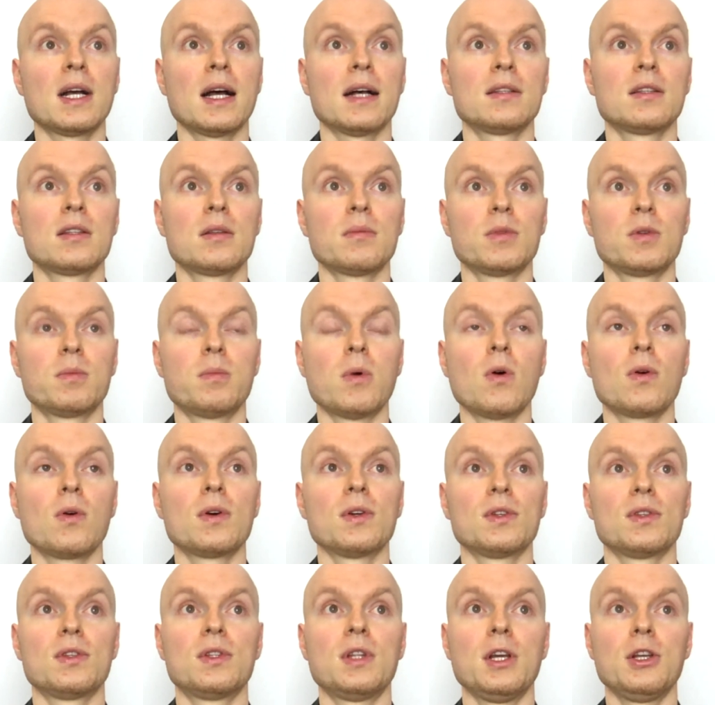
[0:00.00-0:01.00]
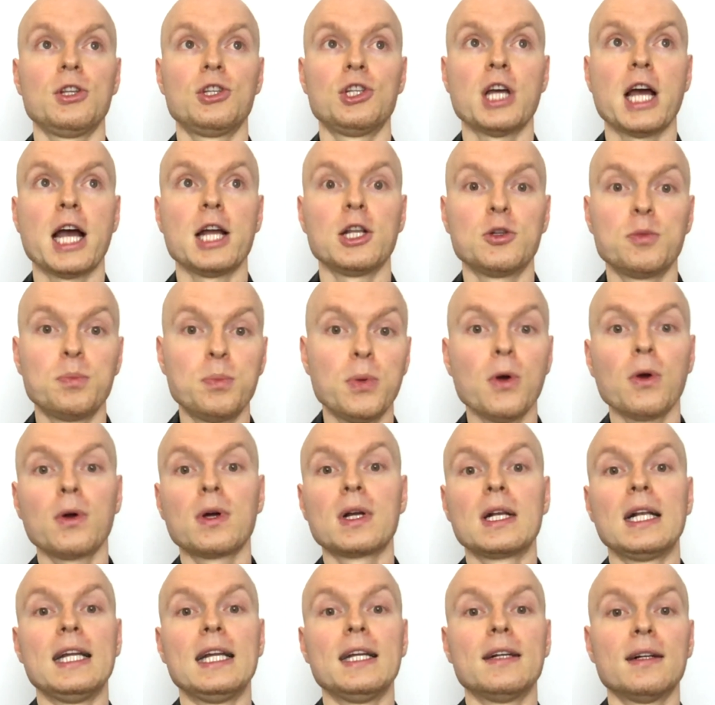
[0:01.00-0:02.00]
customs brokers, they charge per
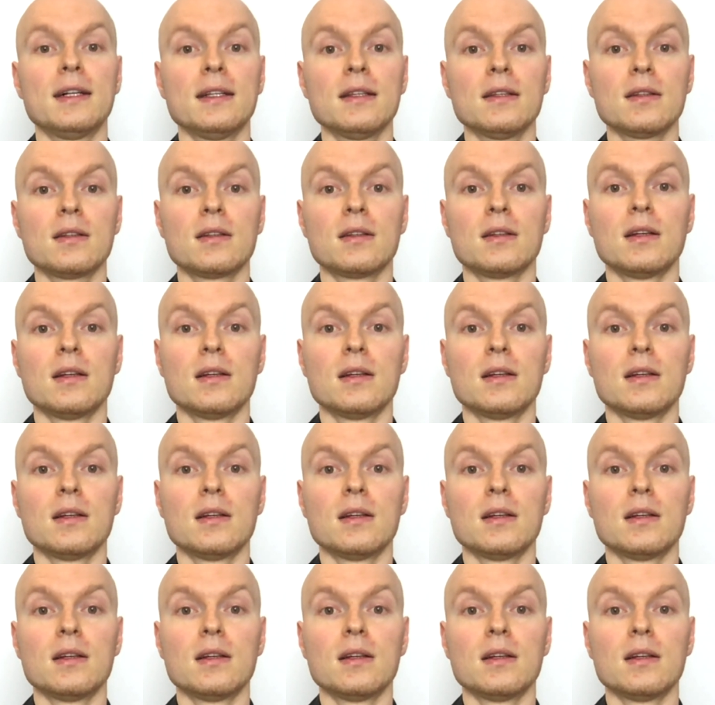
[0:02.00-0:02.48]
clearance.